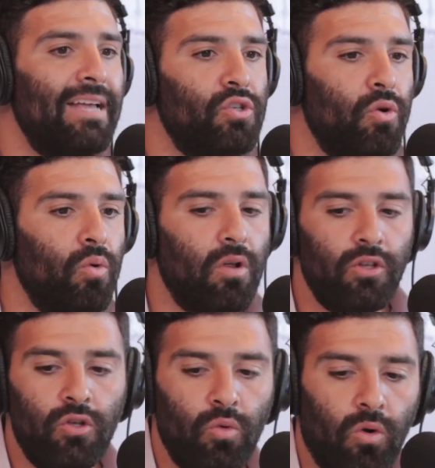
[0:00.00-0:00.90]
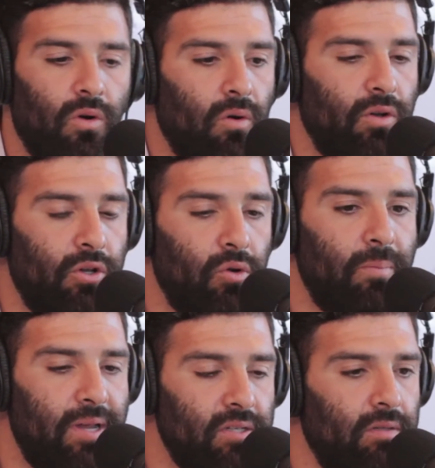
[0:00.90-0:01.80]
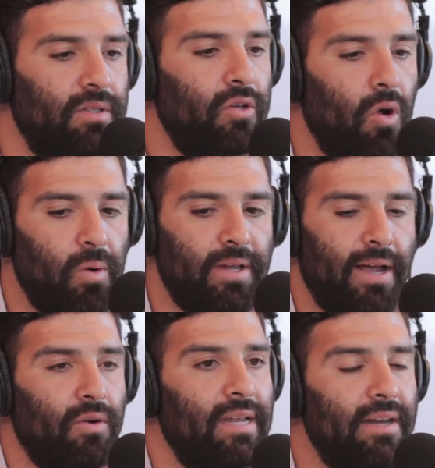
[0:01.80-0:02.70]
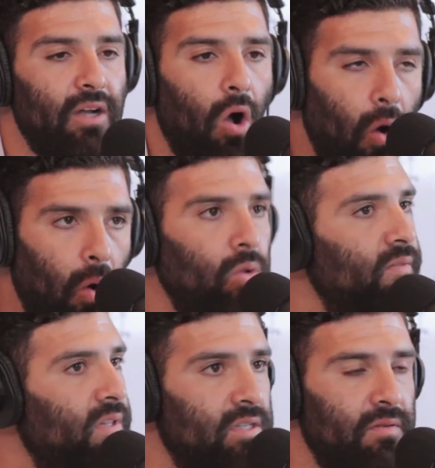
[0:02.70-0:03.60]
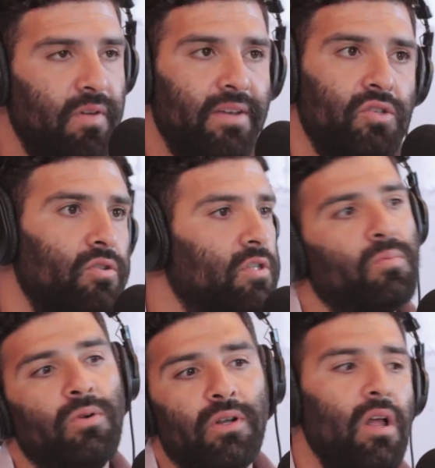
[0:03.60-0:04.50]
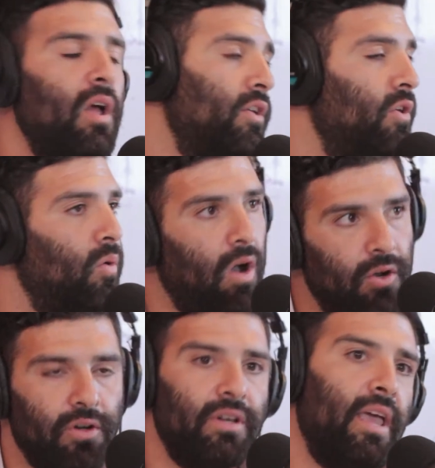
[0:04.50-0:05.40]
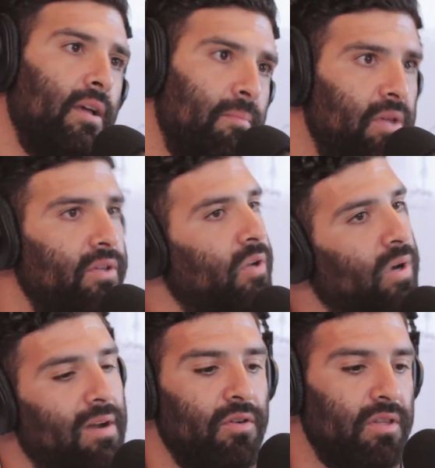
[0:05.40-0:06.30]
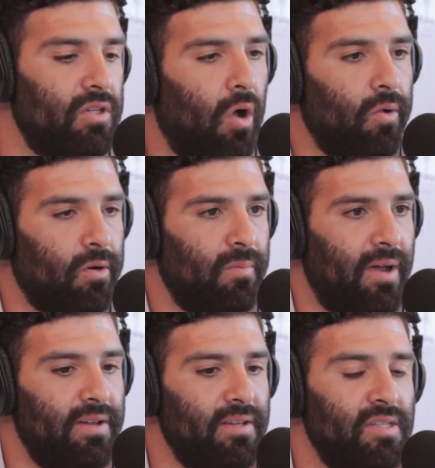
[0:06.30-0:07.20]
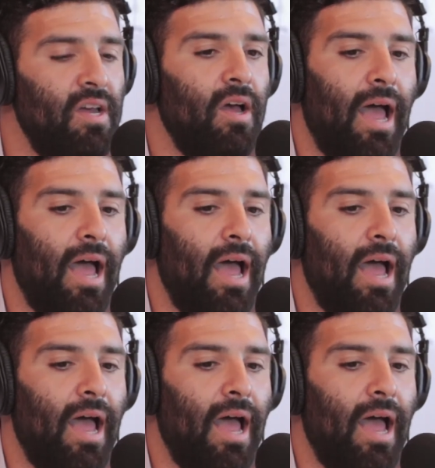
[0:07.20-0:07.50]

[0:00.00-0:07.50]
So you are, basically going out, getting all of these investors to put, $100K, $1 million, whatever the dollar amount is.